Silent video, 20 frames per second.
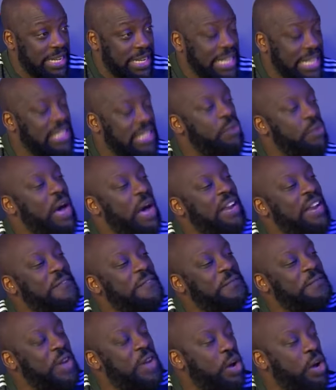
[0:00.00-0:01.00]
Then why the
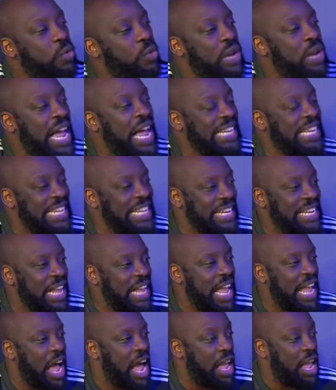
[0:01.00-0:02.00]
fuck would I then
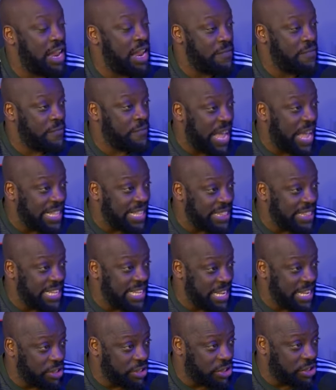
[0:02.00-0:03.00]
invite the
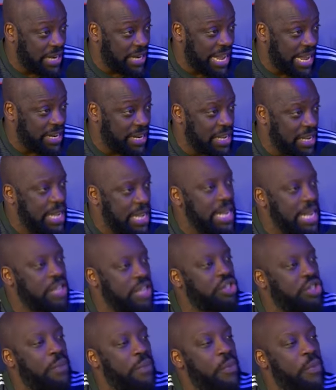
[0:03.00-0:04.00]
internet
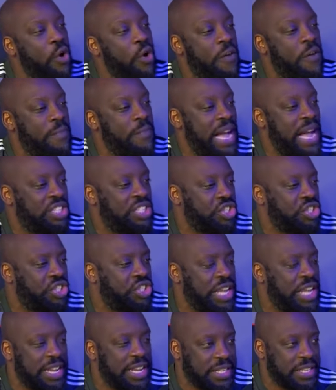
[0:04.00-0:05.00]
into more of my
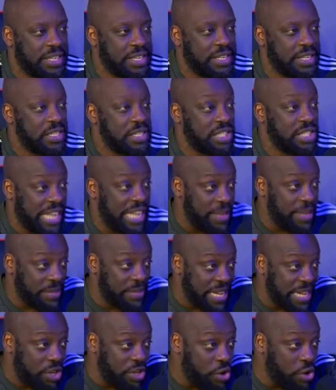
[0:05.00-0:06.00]
shit? Same
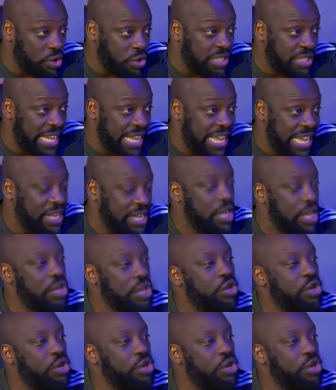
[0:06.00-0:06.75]
thing you said.